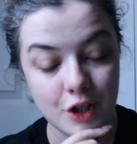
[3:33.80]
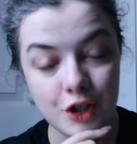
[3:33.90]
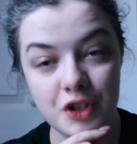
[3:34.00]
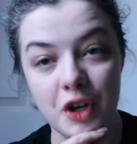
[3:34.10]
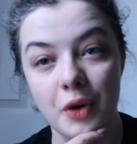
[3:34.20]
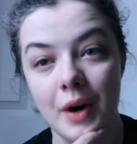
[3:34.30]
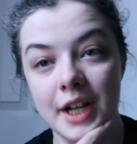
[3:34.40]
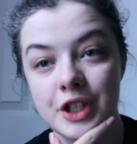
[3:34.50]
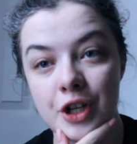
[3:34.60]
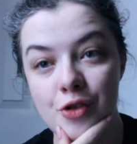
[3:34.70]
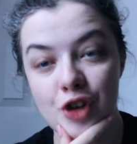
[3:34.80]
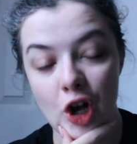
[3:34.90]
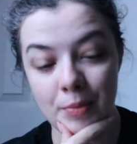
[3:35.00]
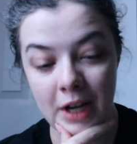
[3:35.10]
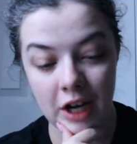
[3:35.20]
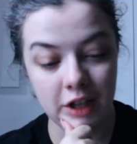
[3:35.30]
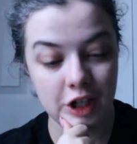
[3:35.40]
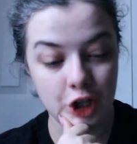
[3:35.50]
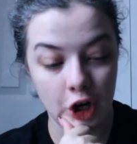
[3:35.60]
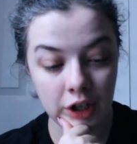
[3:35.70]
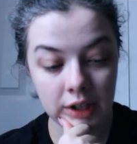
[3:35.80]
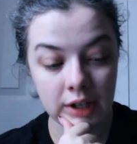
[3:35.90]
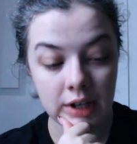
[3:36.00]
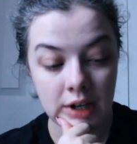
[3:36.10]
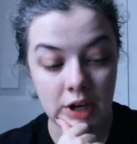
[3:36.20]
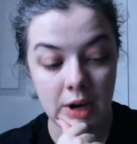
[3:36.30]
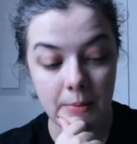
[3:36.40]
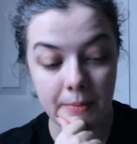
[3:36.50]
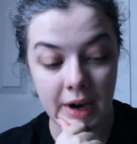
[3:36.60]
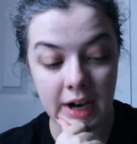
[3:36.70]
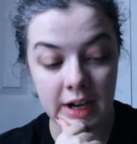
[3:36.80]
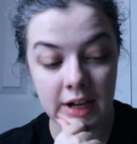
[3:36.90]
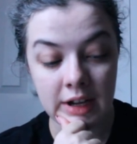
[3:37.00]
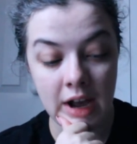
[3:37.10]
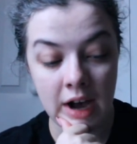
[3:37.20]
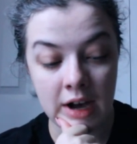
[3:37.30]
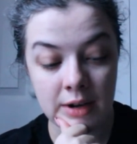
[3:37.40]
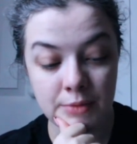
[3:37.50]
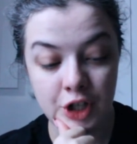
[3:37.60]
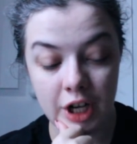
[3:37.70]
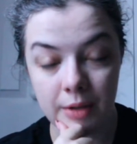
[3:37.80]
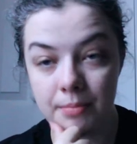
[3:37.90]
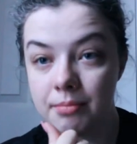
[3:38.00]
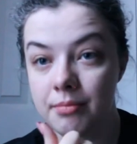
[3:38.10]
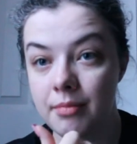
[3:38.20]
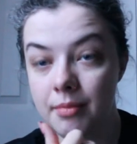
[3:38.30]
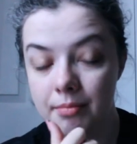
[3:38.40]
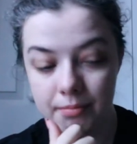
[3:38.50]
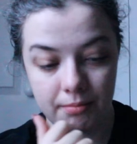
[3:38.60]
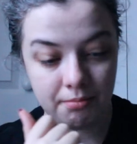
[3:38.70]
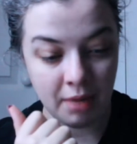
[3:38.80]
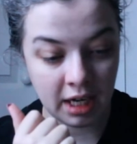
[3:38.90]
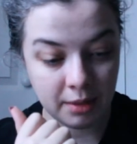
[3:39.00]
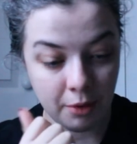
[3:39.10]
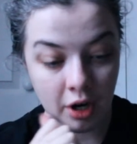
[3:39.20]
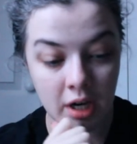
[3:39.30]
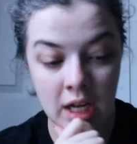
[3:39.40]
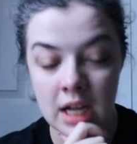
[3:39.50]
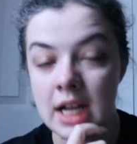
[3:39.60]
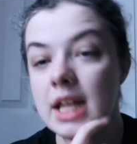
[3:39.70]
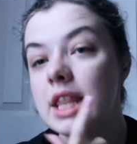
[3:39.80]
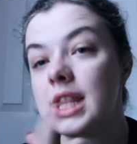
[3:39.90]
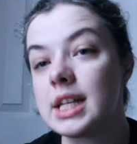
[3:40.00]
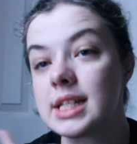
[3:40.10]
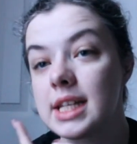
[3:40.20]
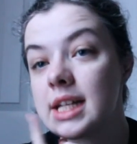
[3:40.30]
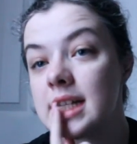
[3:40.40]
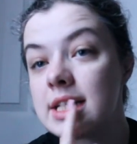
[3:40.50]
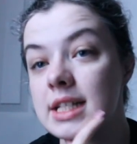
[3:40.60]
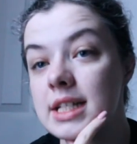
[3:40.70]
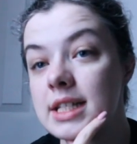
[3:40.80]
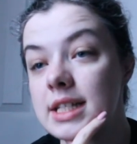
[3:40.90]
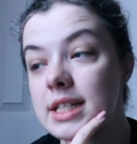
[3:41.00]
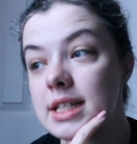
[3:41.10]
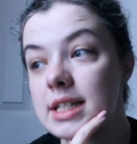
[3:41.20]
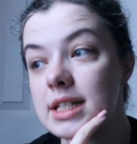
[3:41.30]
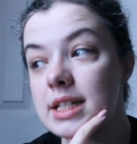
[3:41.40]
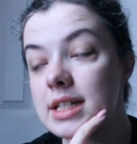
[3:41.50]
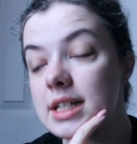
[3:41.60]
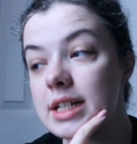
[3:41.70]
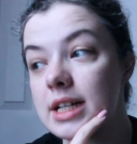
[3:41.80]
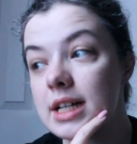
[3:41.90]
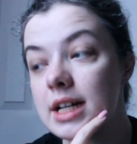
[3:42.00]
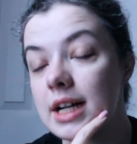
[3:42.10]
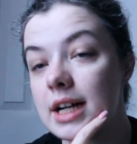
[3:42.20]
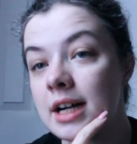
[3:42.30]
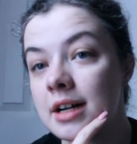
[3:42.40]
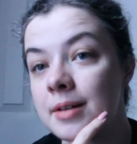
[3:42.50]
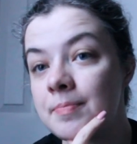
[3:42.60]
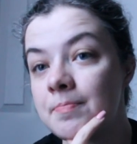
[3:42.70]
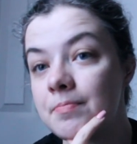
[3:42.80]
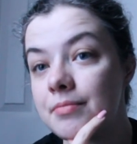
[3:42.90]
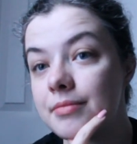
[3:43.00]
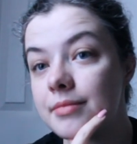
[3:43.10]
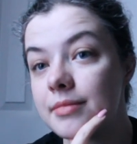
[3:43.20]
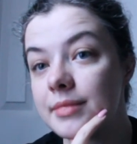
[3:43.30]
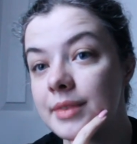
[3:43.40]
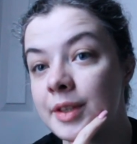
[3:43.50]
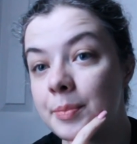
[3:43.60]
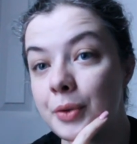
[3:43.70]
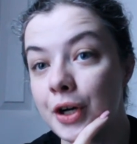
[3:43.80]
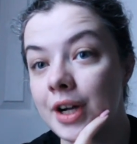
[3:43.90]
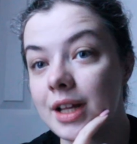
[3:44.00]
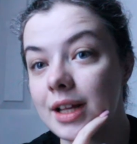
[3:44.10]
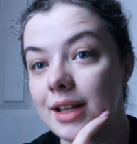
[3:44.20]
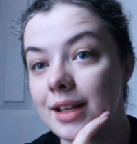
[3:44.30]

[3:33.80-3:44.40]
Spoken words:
So I chose I'll Be Gone in the Dark by Michelle McNamara. This is the book